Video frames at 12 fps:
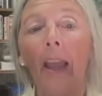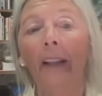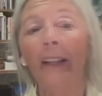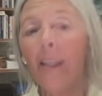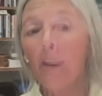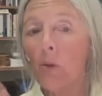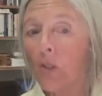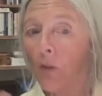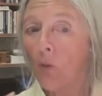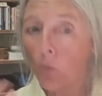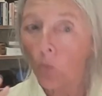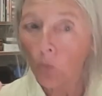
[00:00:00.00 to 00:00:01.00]
And he
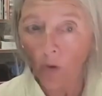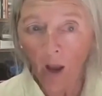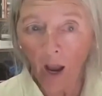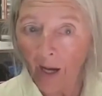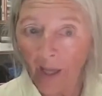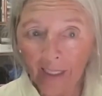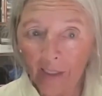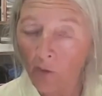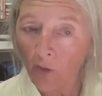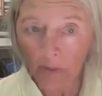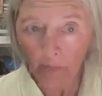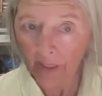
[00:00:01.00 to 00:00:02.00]
was a
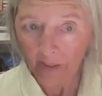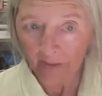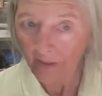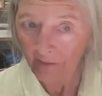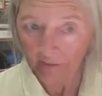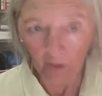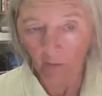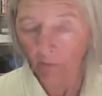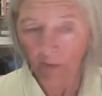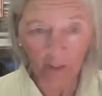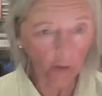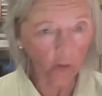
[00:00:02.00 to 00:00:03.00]
highly respected
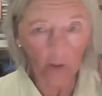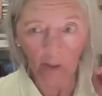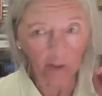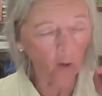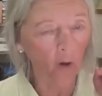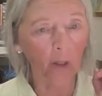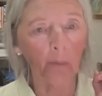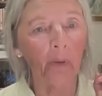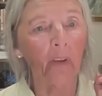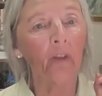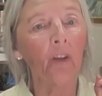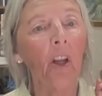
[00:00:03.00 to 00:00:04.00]
conventional
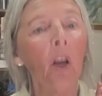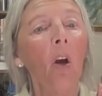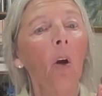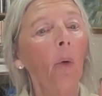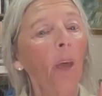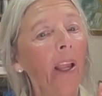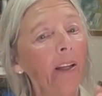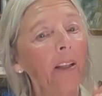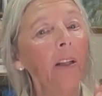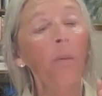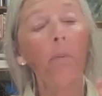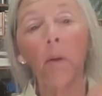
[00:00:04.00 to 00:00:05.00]
economist who
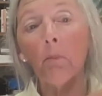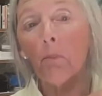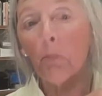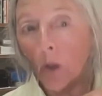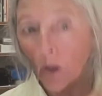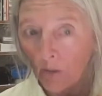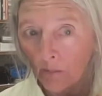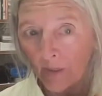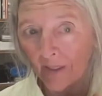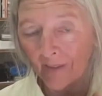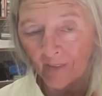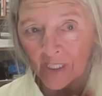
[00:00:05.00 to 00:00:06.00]
ended up in Burma
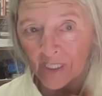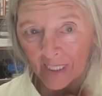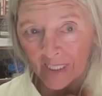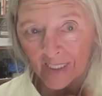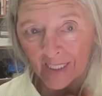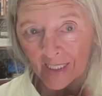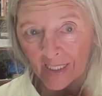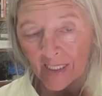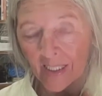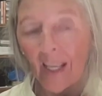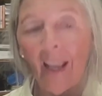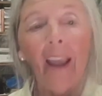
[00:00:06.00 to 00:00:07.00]
in the
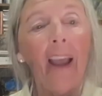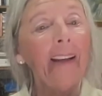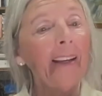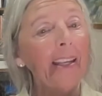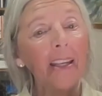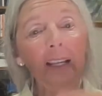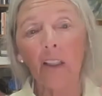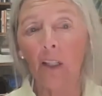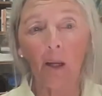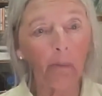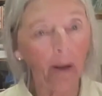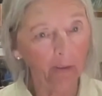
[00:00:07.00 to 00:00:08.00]
60s. And he ended
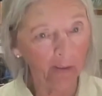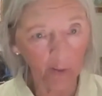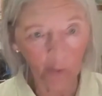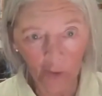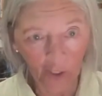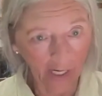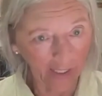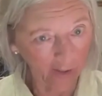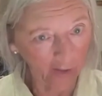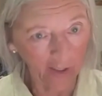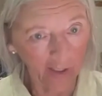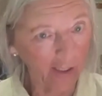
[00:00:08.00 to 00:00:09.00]
up having to
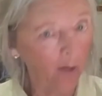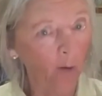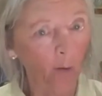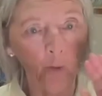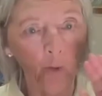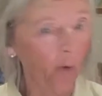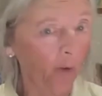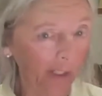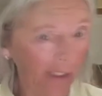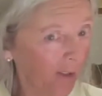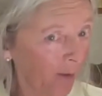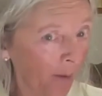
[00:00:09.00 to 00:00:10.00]
change his whole view on
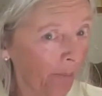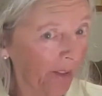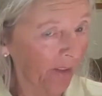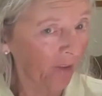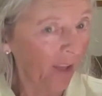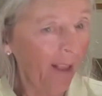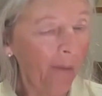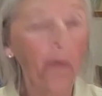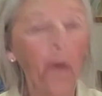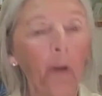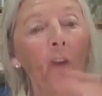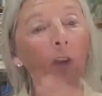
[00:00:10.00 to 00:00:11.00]
economics
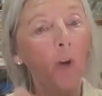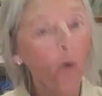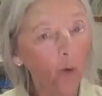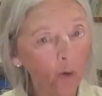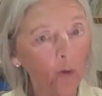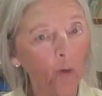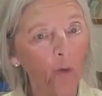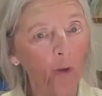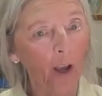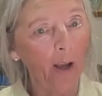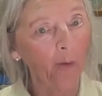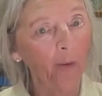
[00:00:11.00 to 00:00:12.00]
because he also
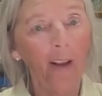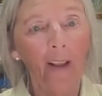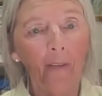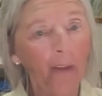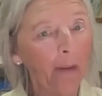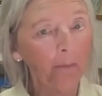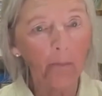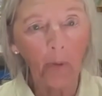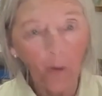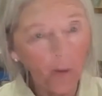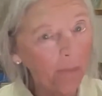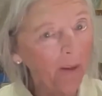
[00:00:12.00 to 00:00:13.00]
found in
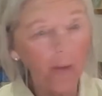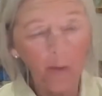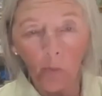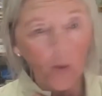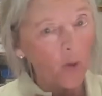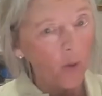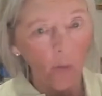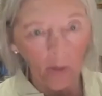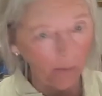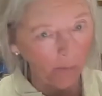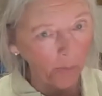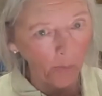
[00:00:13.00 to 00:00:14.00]
Burma there was no
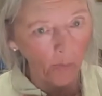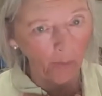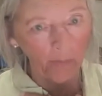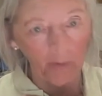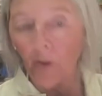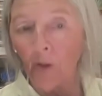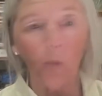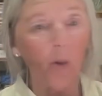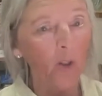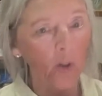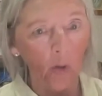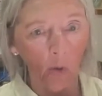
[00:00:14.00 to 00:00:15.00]
unemployment, there
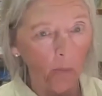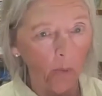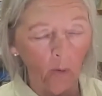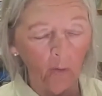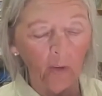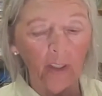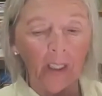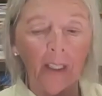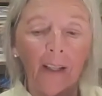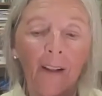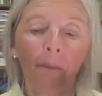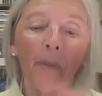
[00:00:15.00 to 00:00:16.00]
was no poverty.
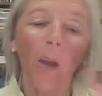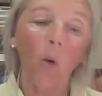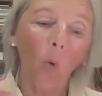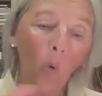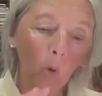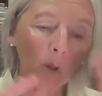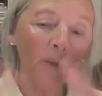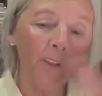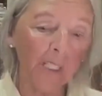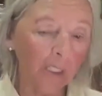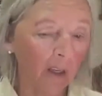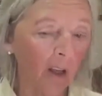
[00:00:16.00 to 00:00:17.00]
Now, all of
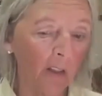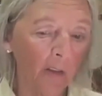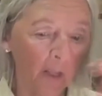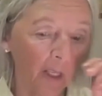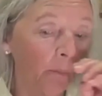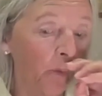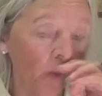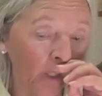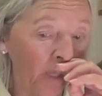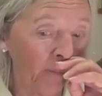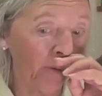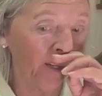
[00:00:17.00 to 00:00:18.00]
these cultures I'm
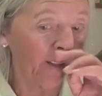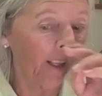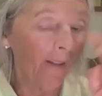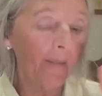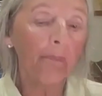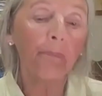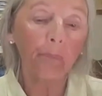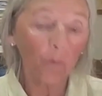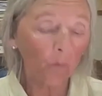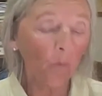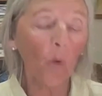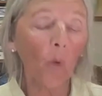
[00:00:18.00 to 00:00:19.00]
talking about
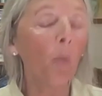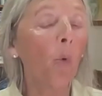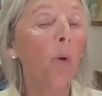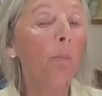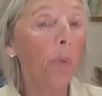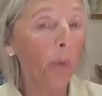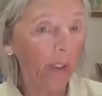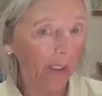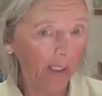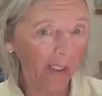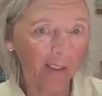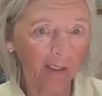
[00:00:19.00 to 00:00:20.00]
were
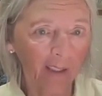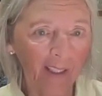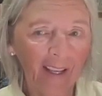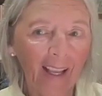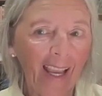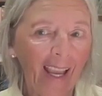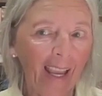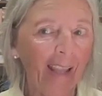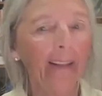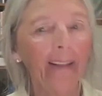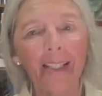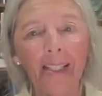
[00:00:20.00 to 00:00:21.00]
Buddhist.
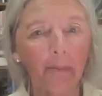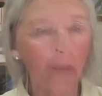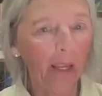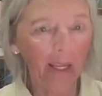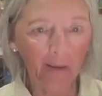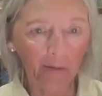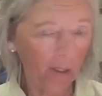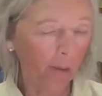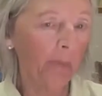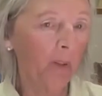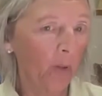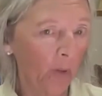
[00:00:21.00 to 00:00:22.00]
And this may have
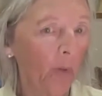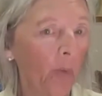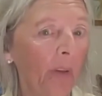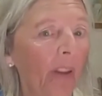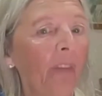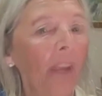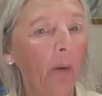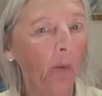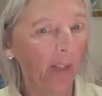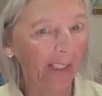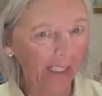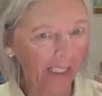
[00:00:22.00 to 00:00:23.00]
something to do with that they
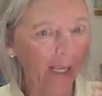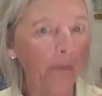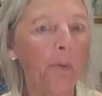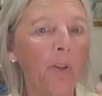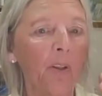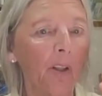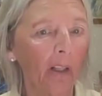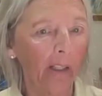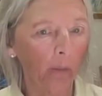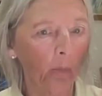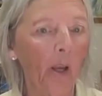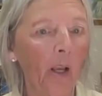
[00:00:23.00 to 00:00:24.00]
were
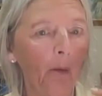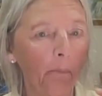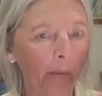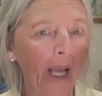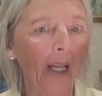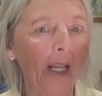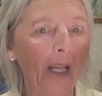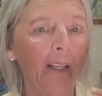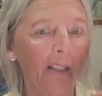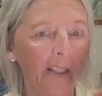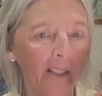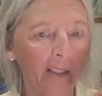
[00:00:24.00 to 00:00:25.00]
exceptionally well
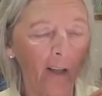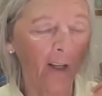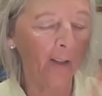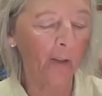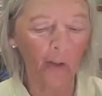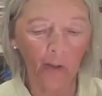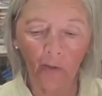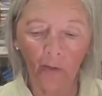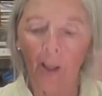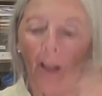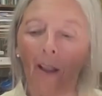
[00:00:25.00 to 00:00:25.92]
balanced cultures.